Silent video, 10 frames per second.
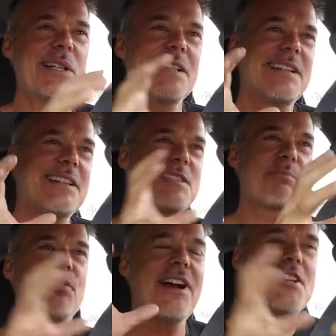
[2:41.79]
there's
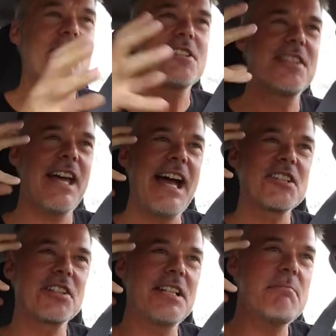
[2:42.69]
pressure to
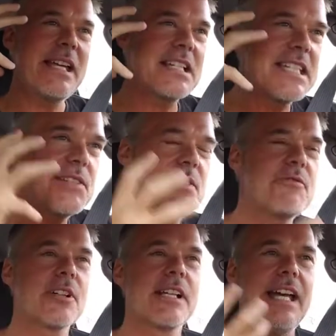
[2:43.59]
actually make us even
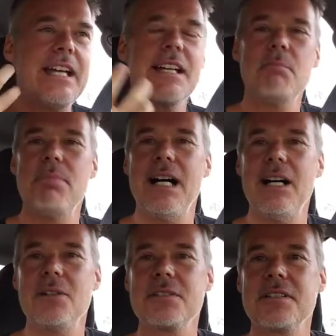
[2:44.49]
forget
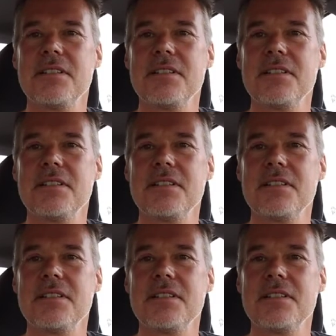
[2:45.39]
about